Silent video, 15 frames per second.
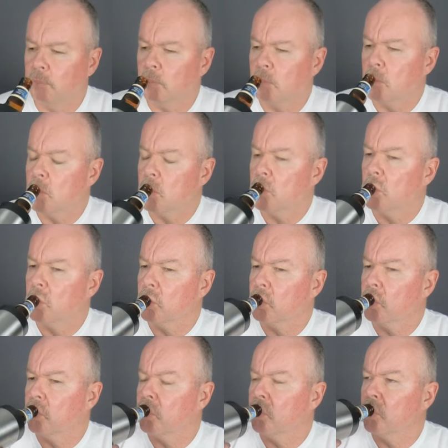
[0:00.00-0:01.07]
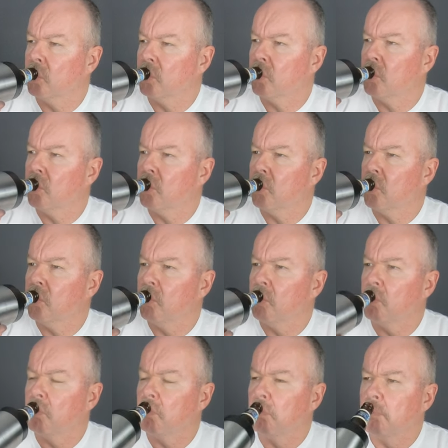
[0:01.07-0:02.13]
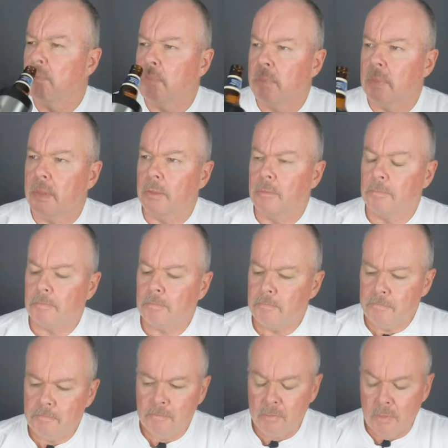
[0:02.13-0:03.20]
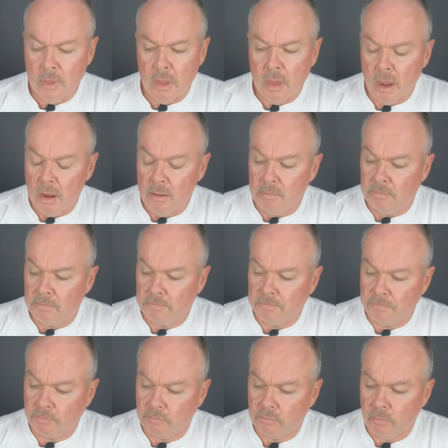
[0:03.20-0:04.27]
Nothing is said.